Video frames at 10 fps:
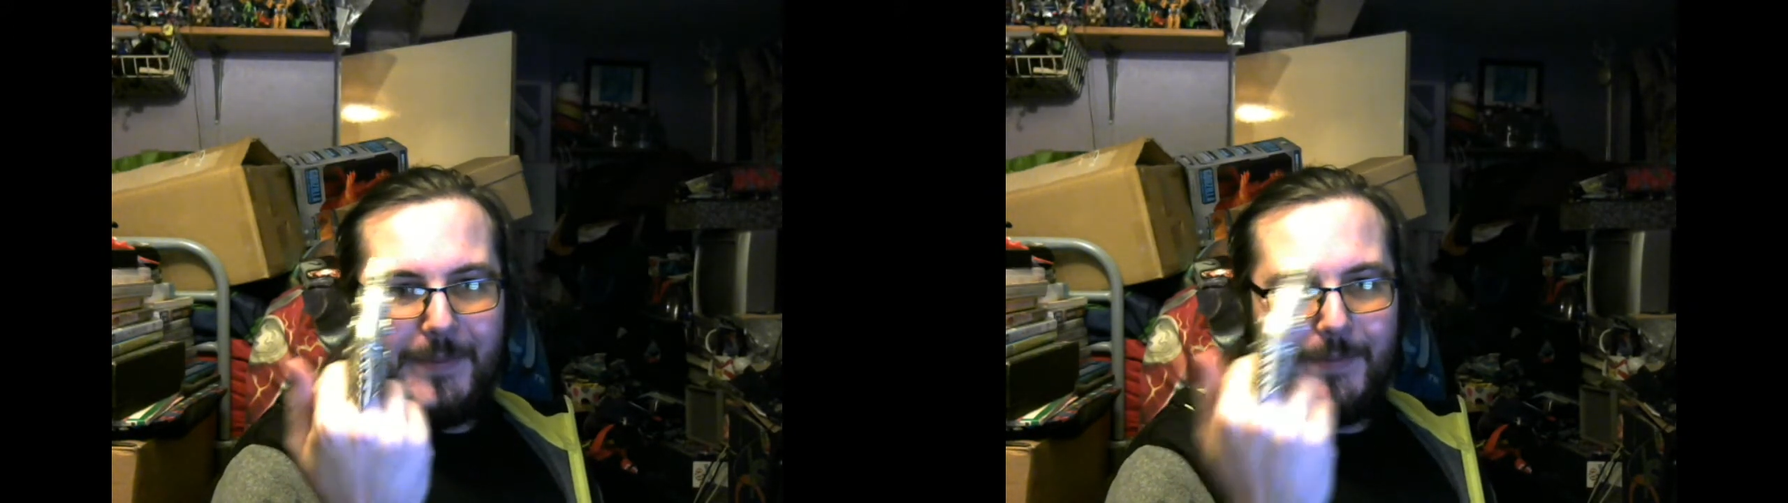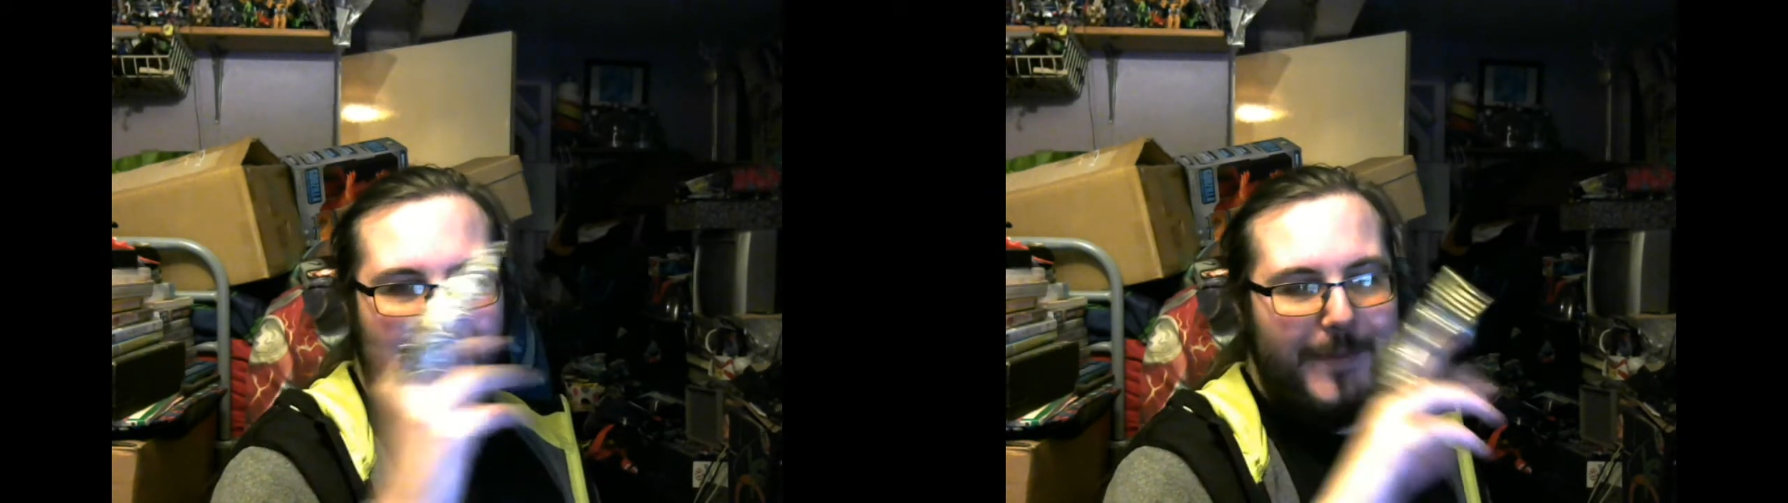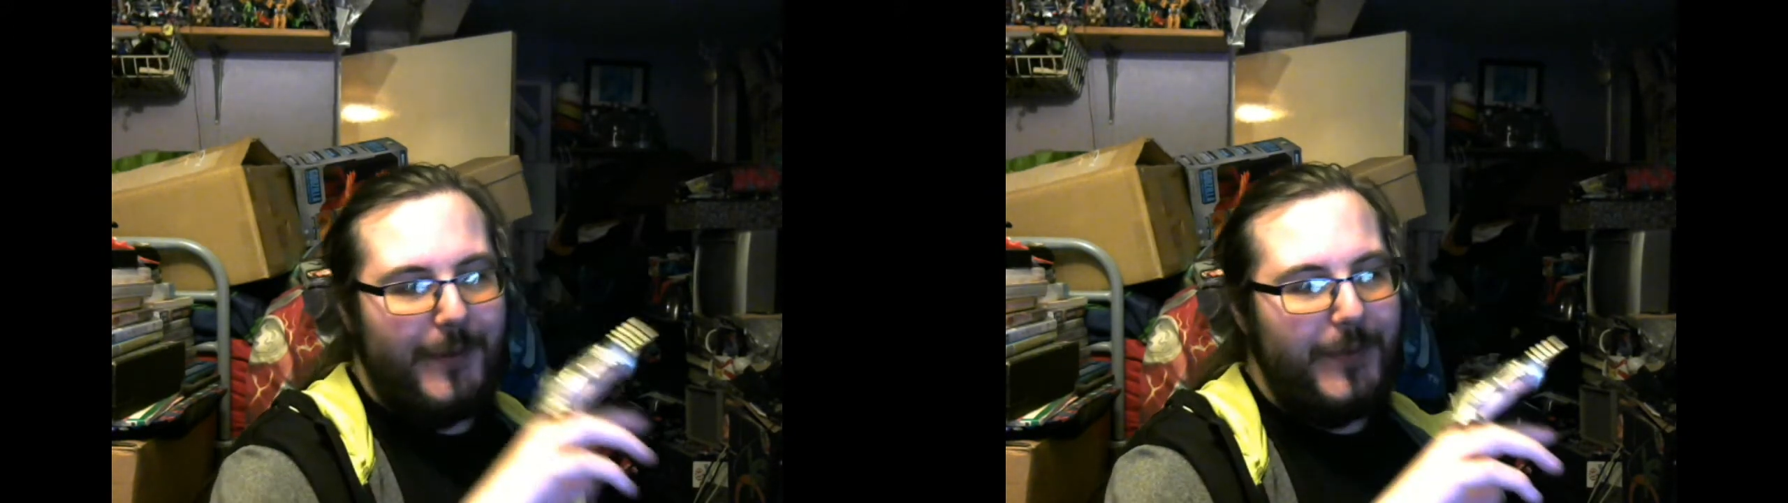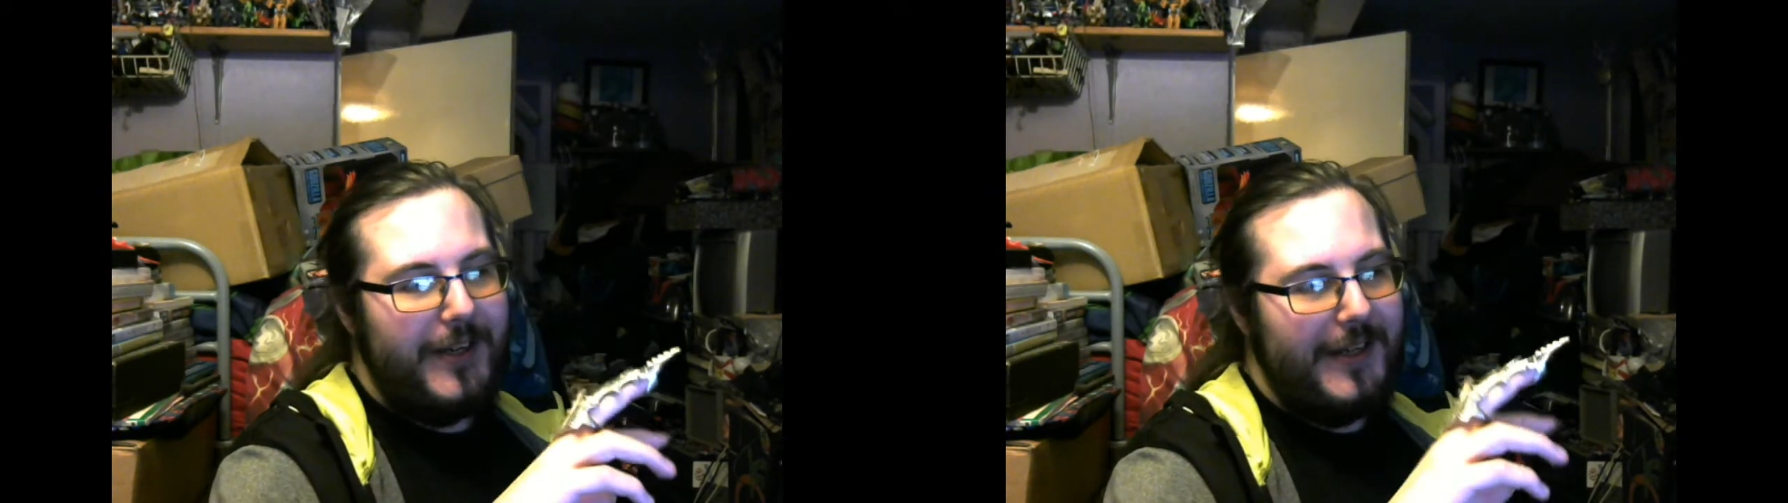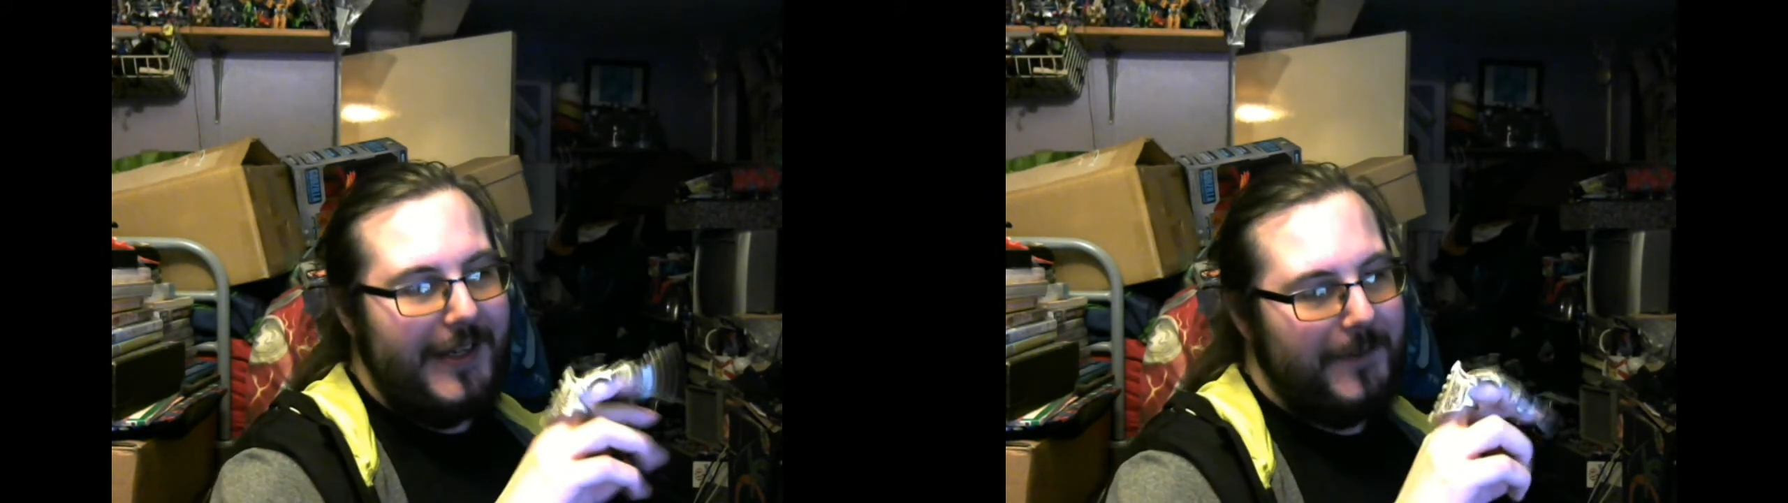my mum and
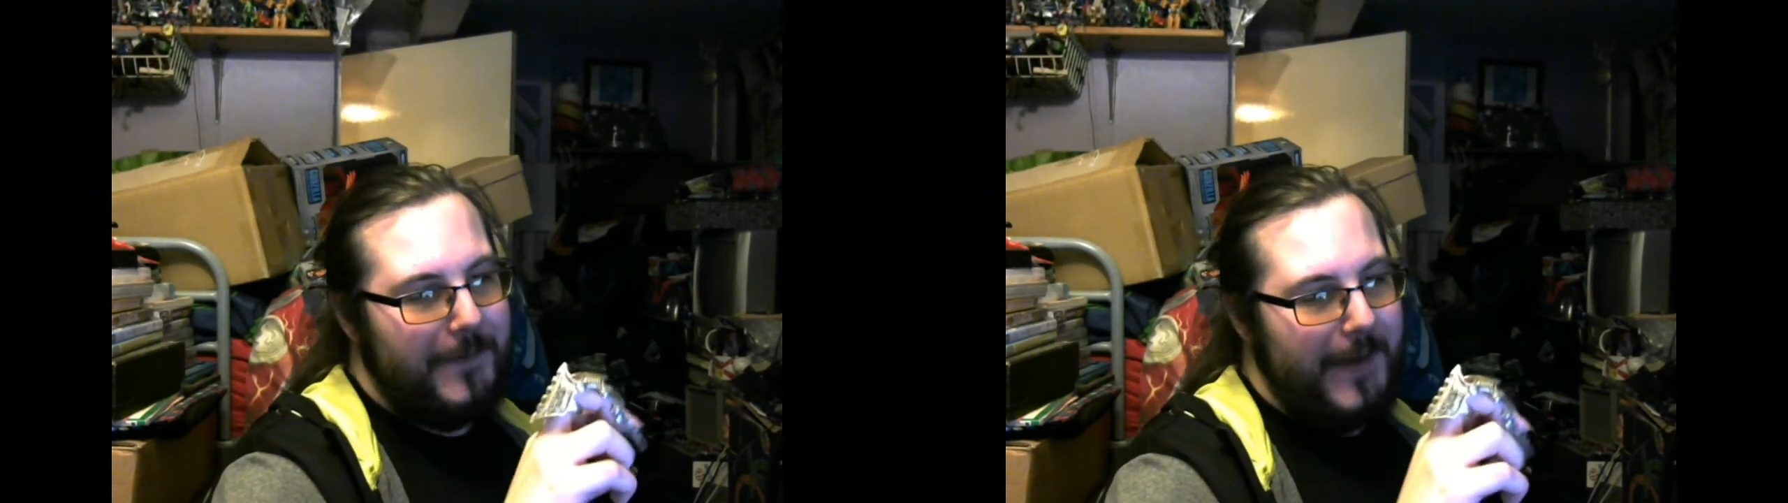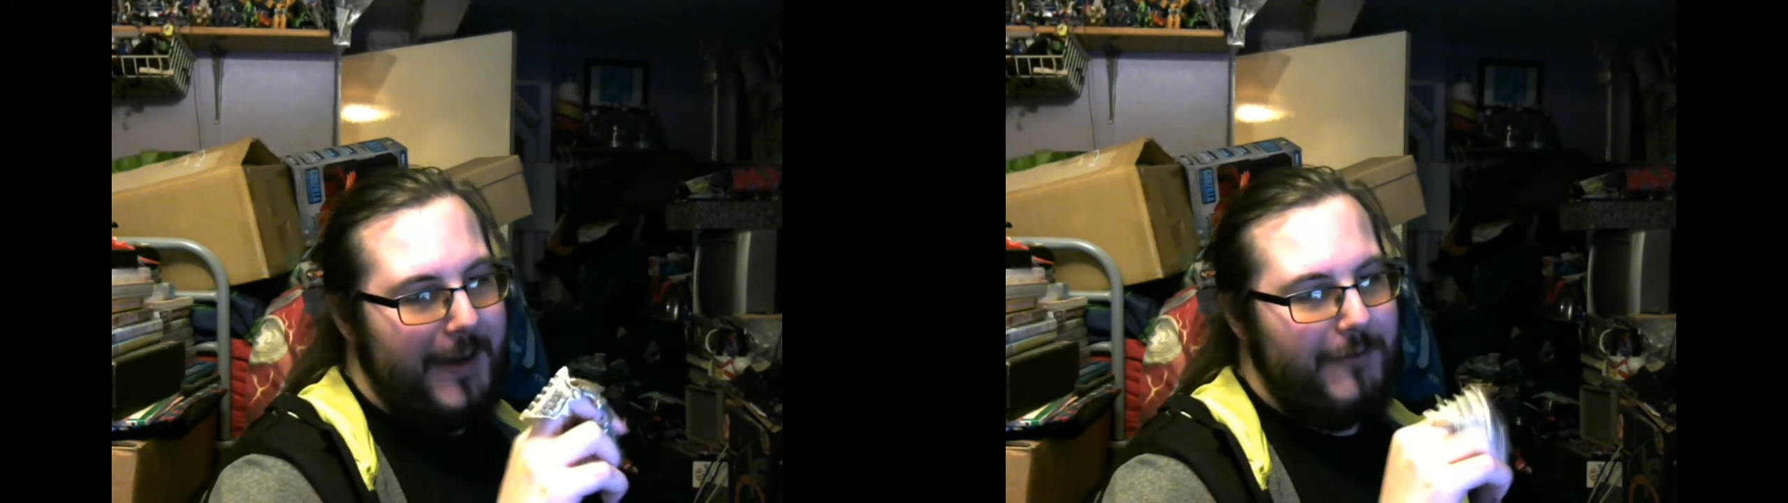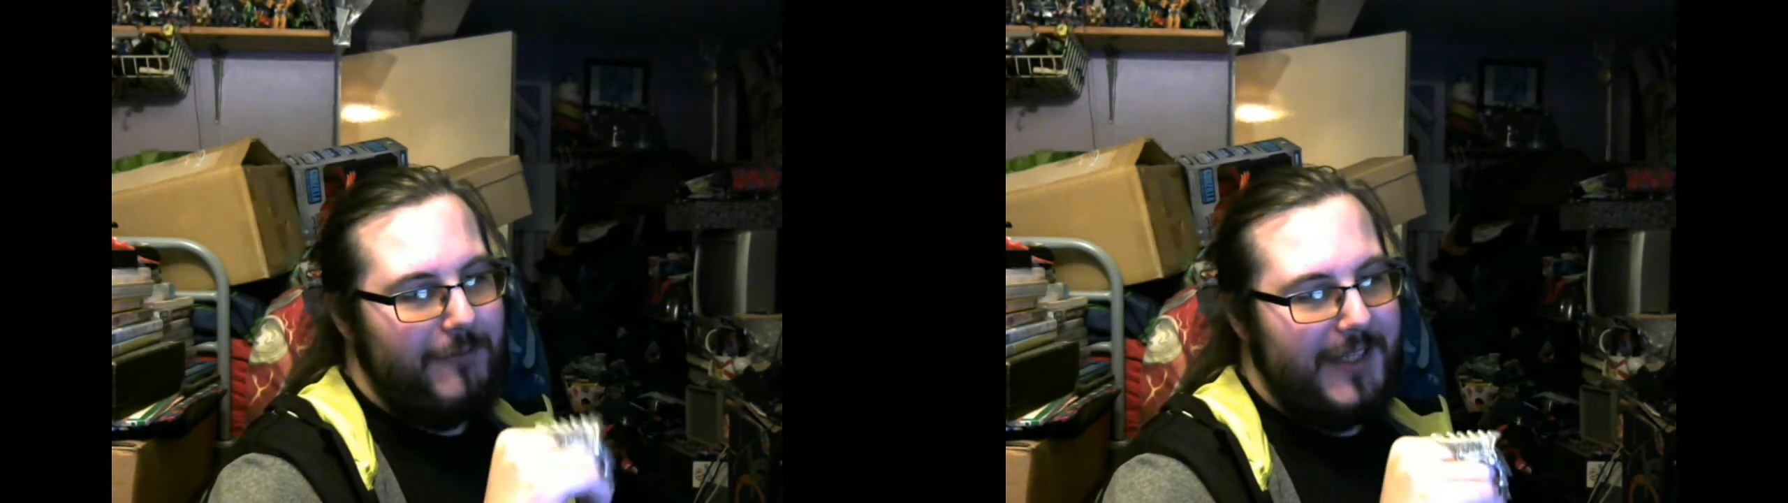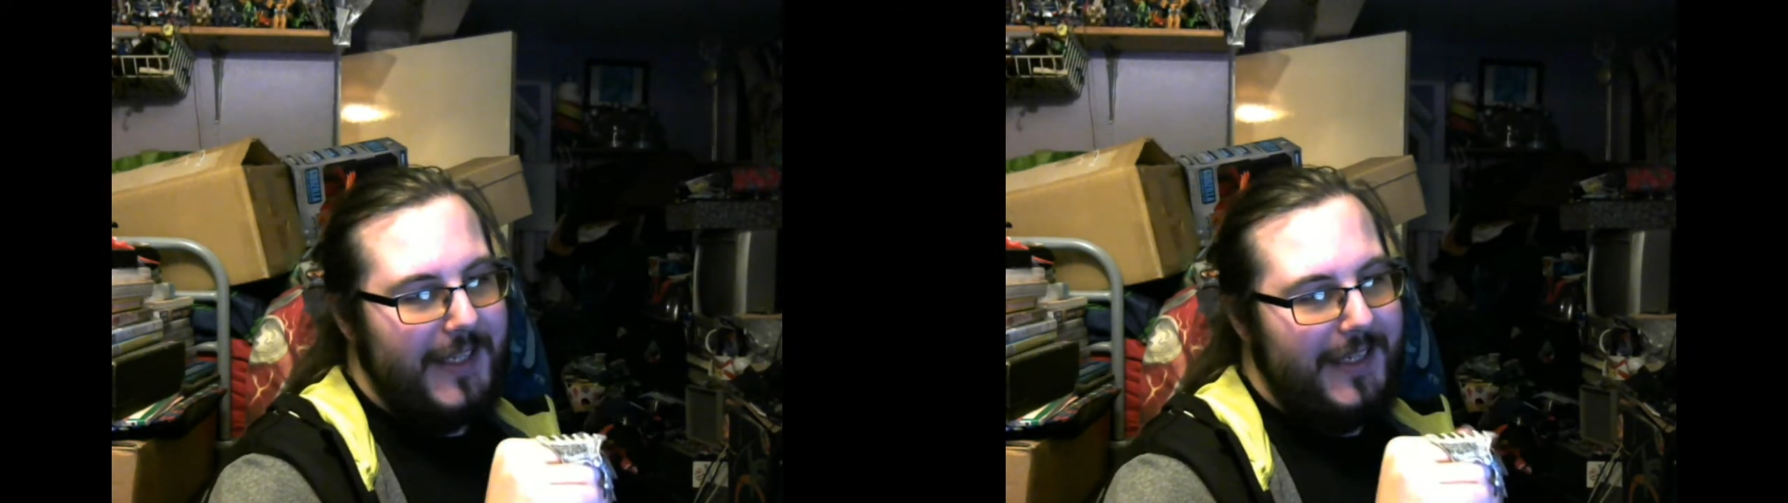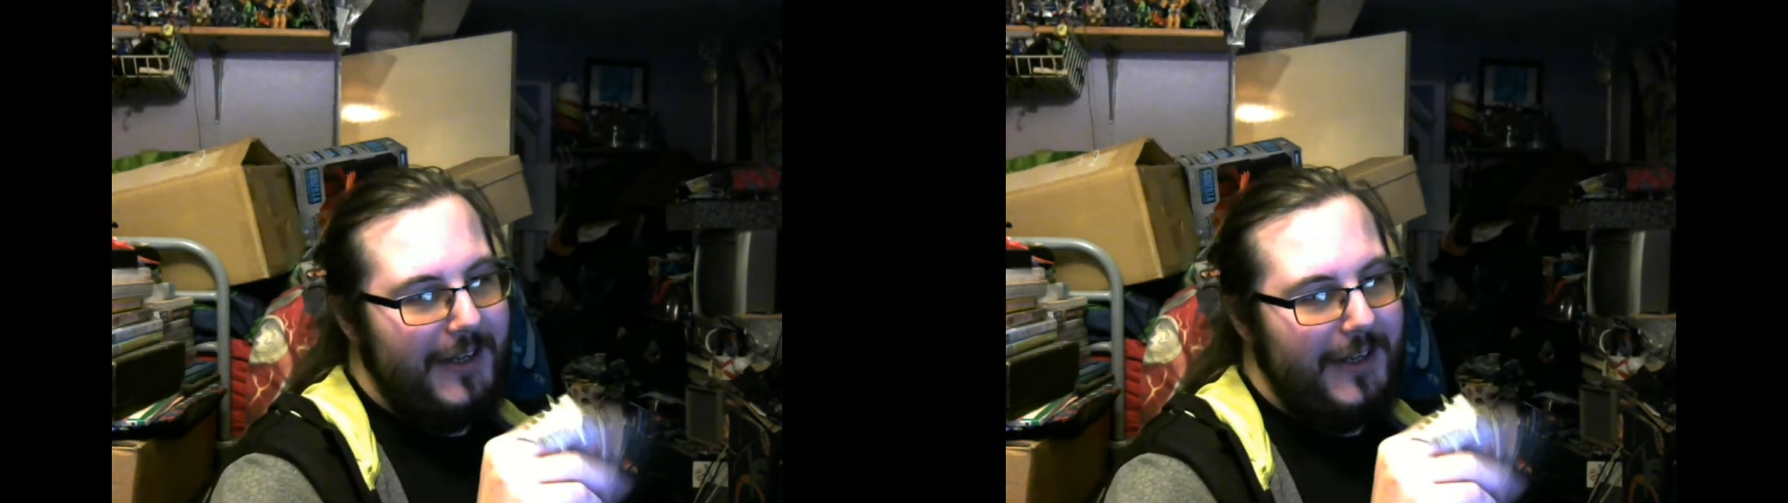I found in